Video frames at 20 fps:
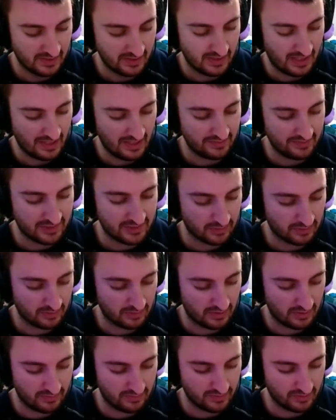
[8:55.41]
Ivysaur
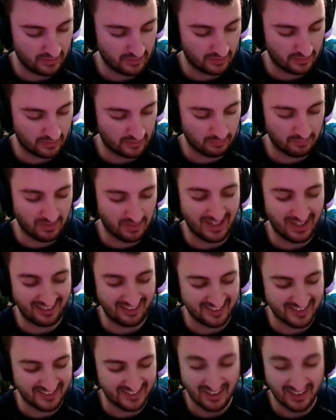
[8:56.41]
loved the look, or
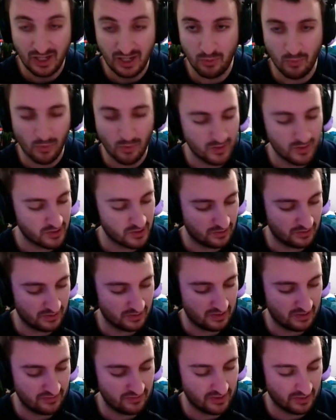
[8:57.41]
Ivysaur, War Turtle
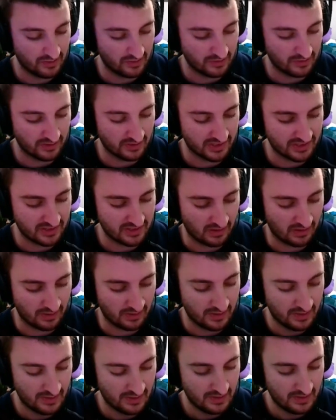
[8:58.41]
loved the look of this card.